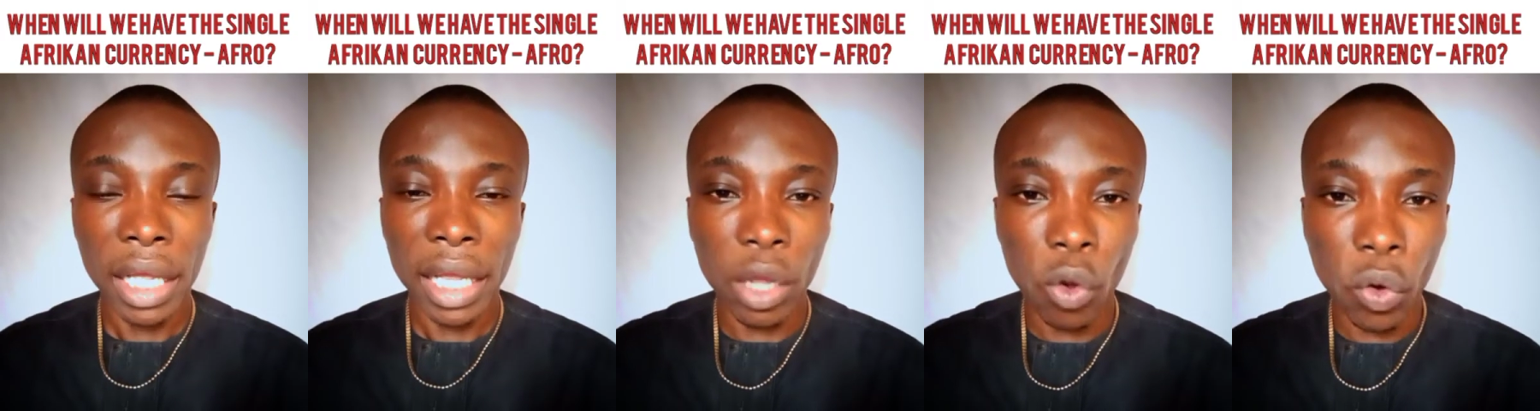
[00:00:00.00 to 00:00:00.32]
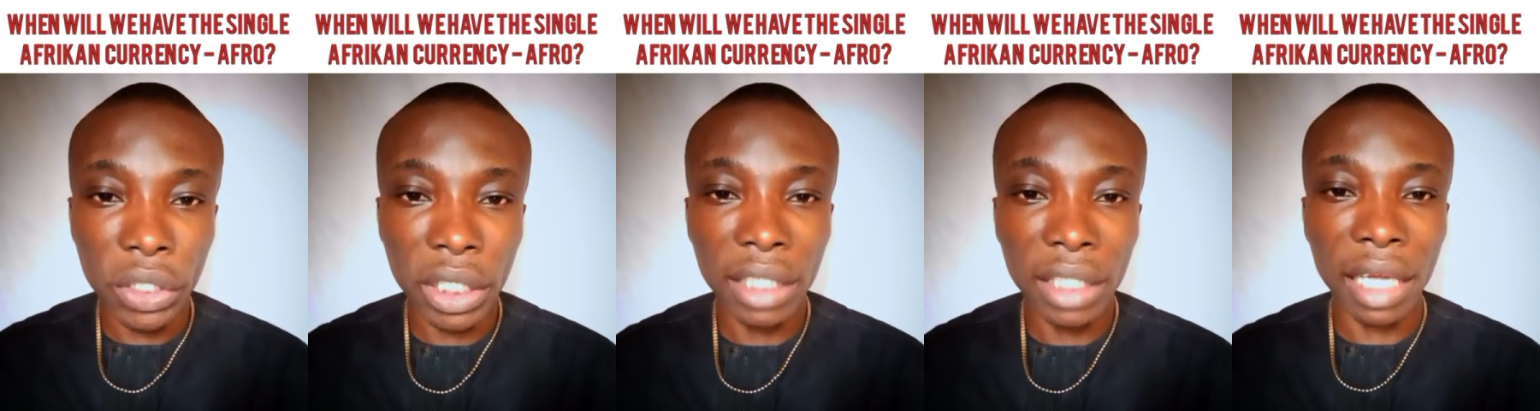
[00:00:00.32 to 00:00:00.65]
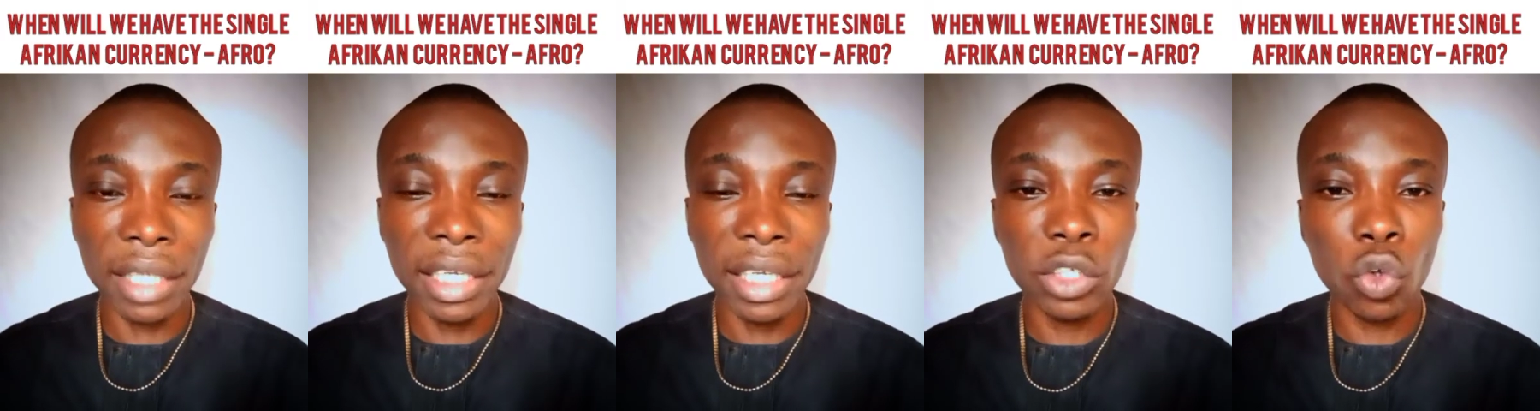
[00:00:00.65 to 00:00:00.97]
A continent
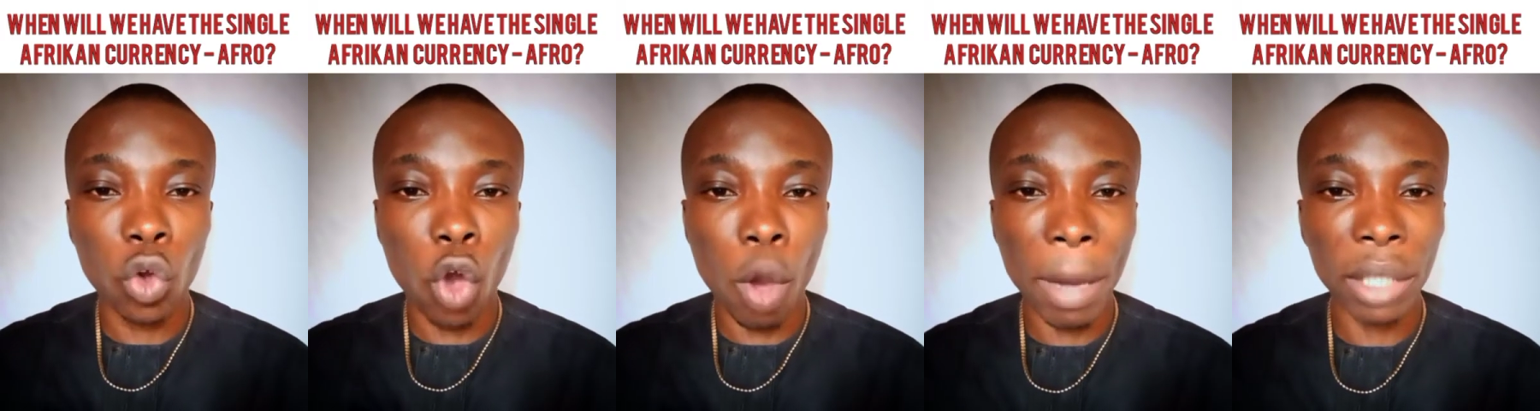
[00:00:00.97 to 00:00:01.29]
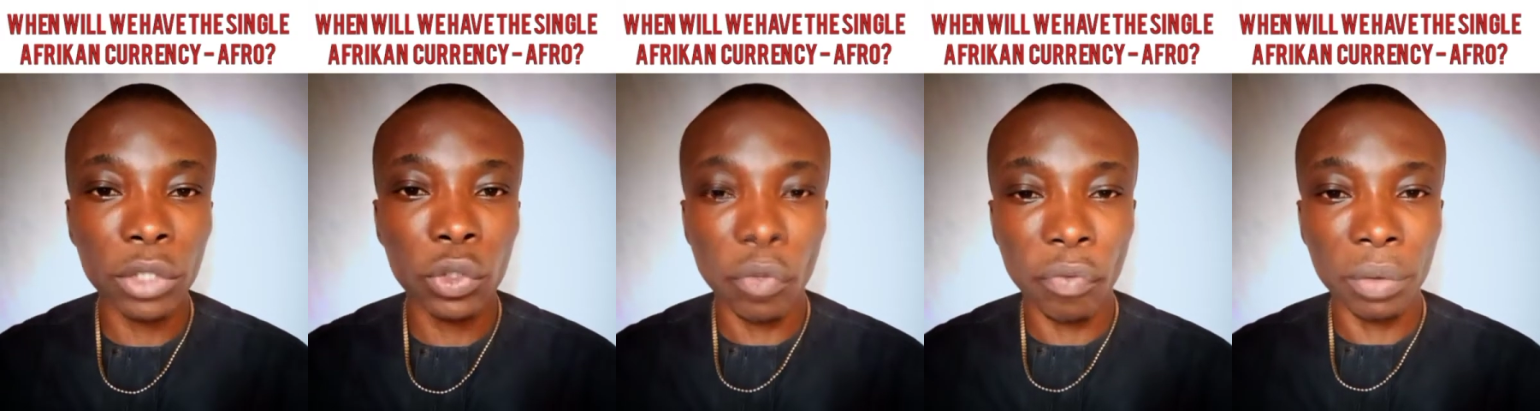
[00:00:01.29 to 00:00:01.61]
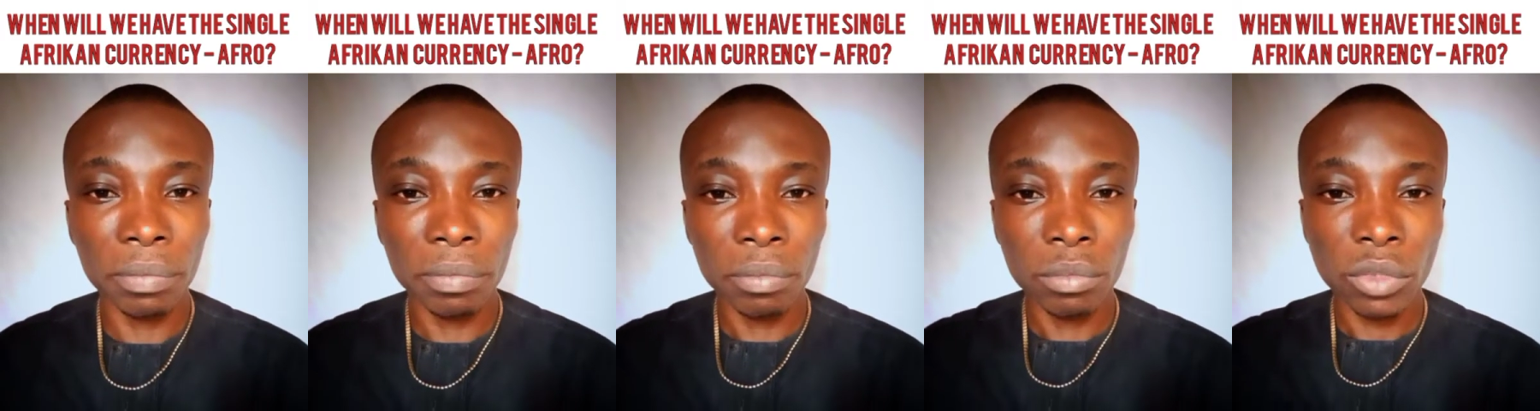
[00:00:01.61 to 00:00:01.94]
that needs to come out
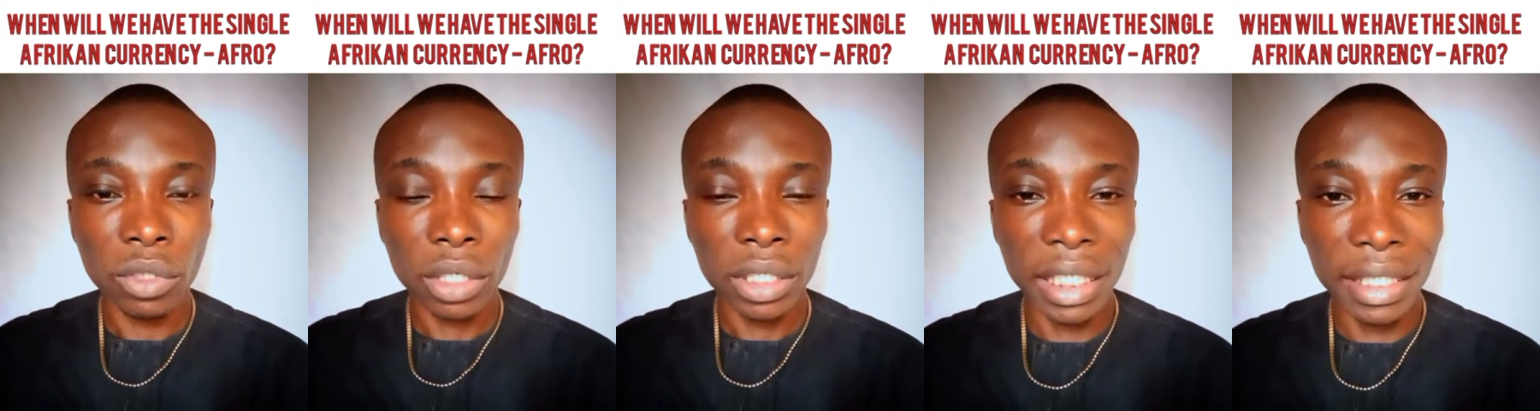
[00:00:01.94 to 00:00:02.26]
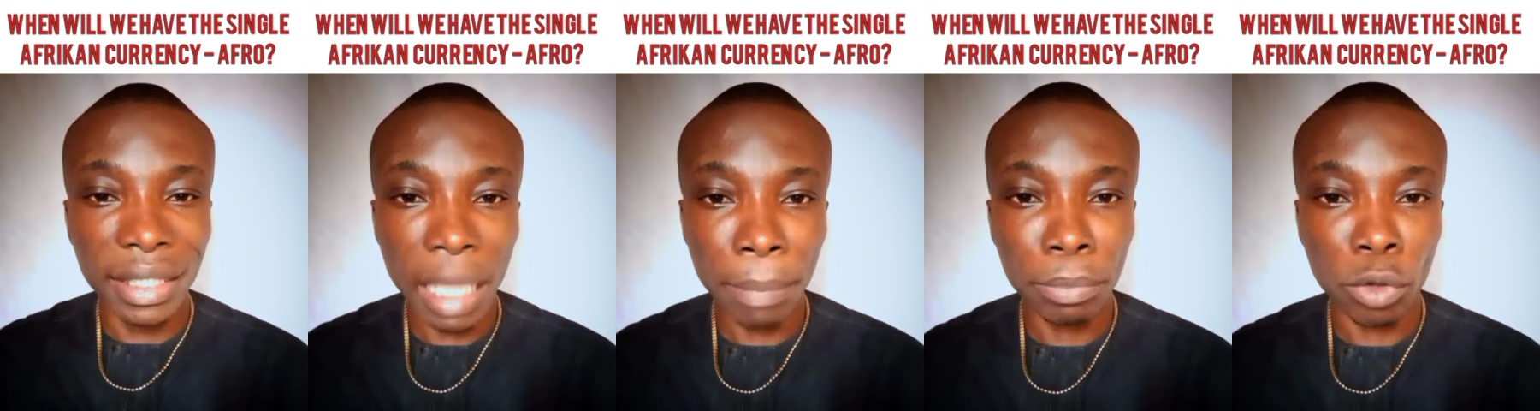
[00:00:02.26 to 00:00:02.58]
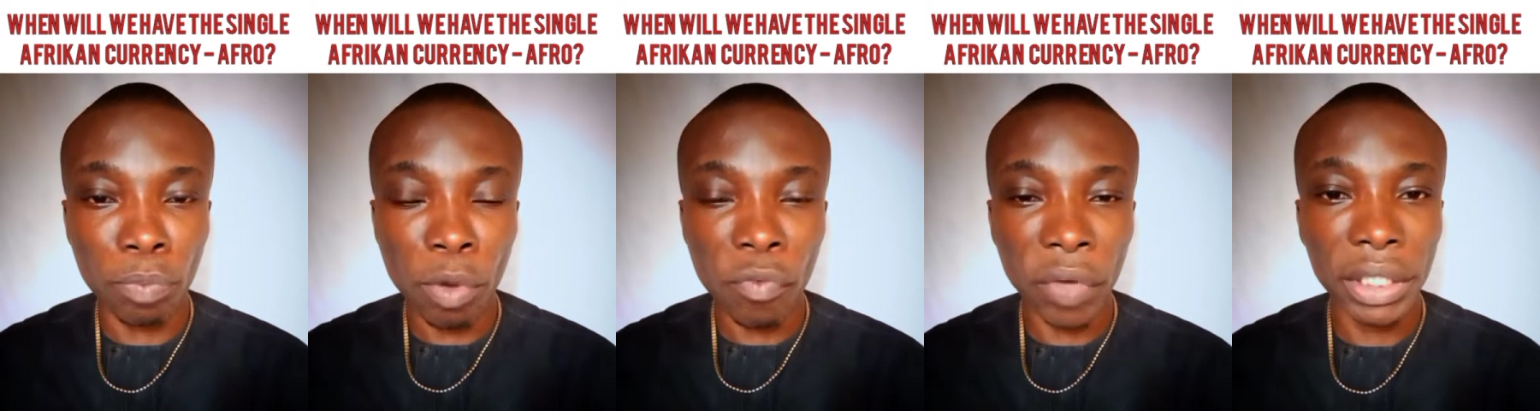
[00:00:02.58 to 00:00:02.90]
from the depth
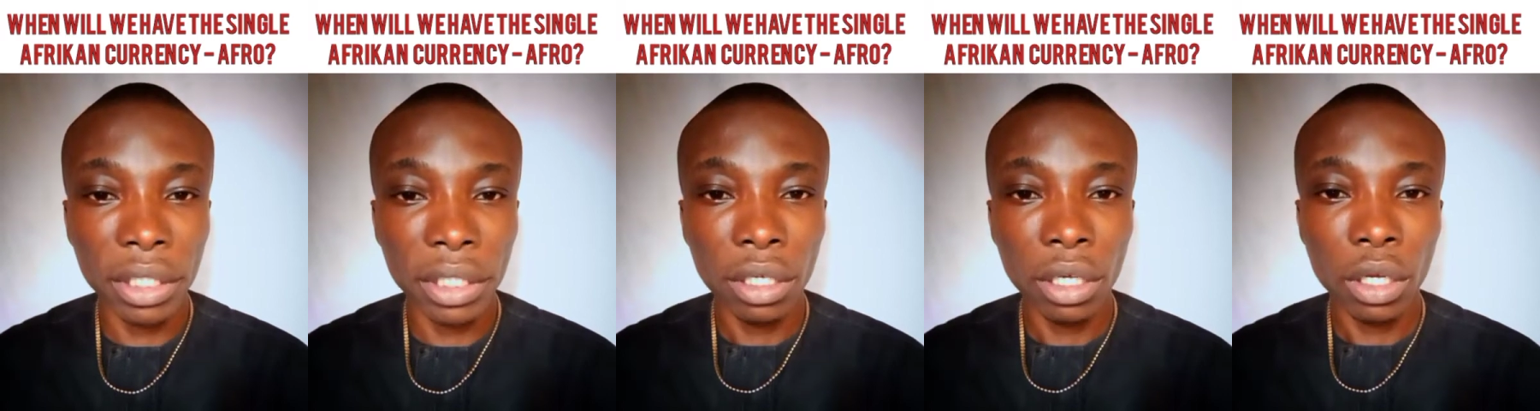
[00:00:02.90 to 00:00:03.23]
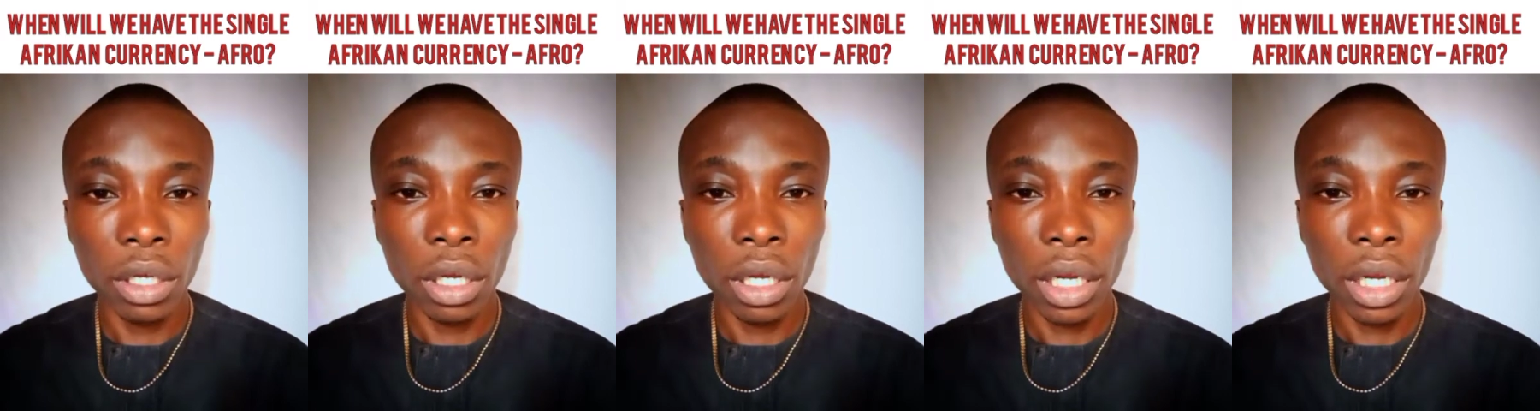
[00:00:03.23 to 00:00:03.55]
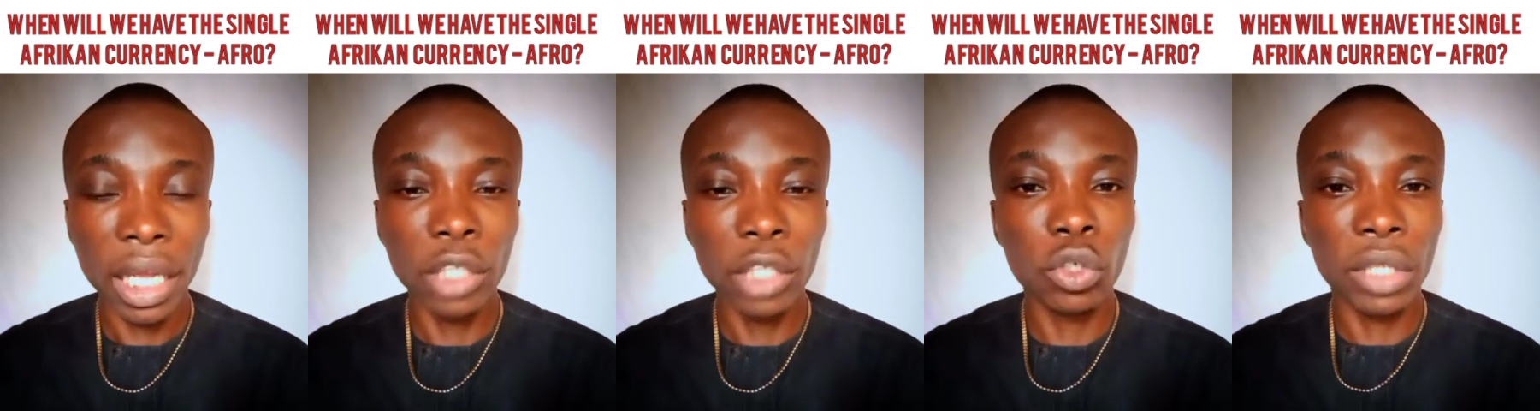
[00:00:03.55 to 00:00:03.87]
of poverty
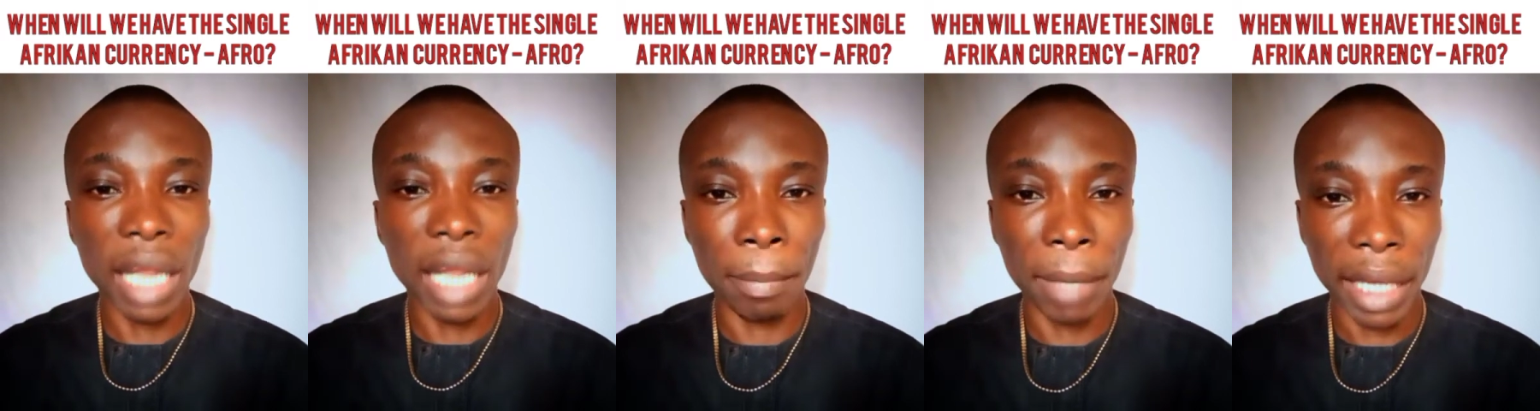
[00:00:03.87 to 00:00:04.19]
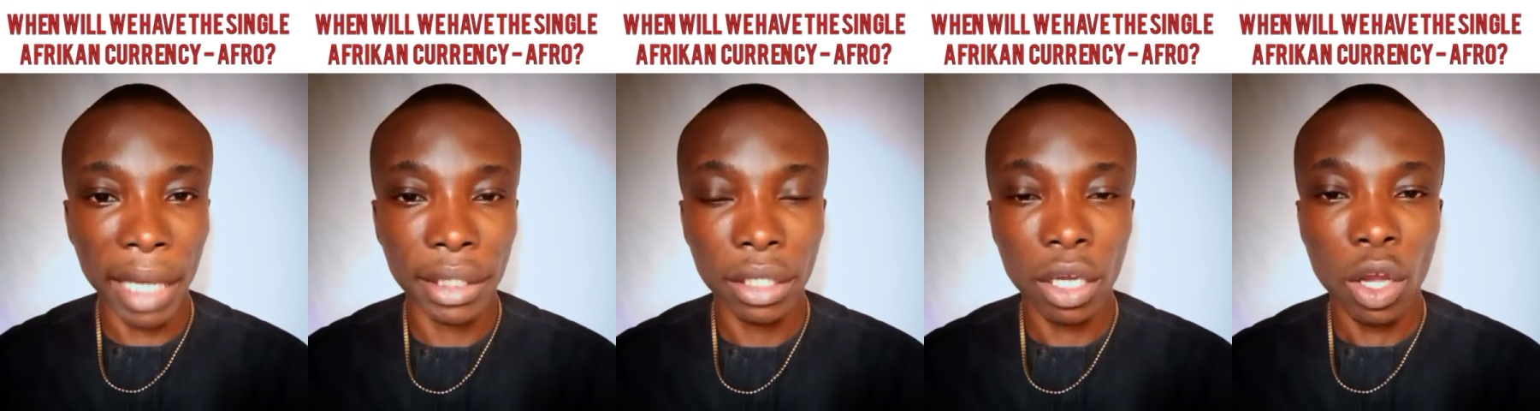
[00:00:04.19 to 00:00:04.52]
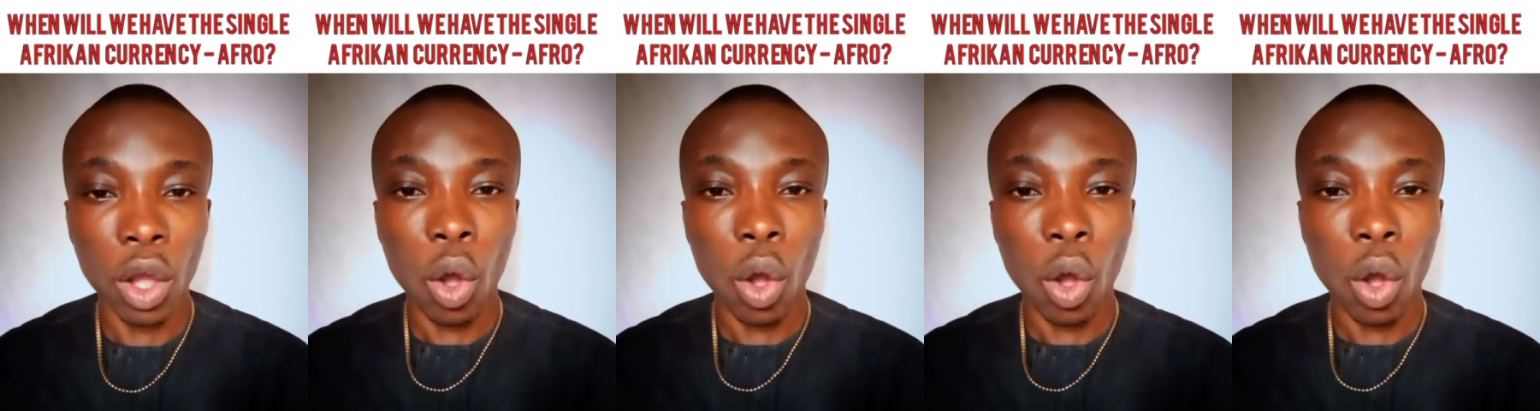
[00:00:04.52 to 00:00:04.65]
into the limelight.